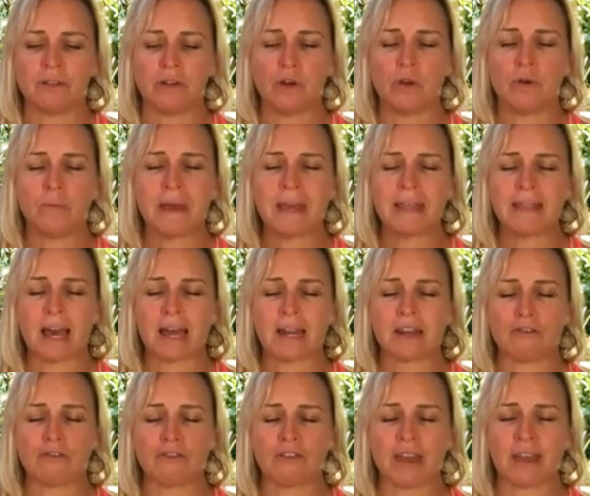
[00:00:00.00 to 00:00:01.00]
Who may that
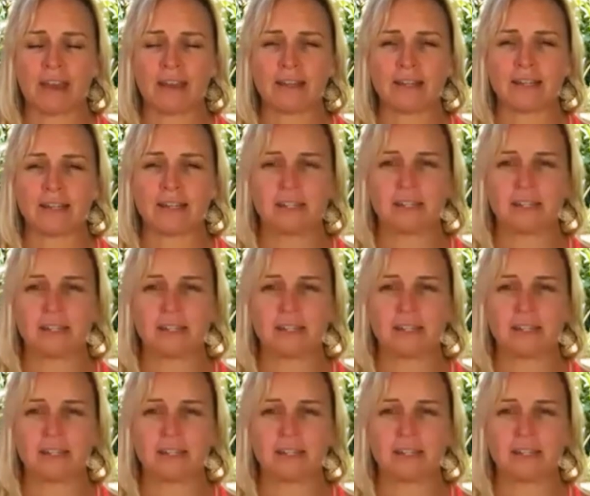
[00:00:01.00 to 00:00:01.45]
affect?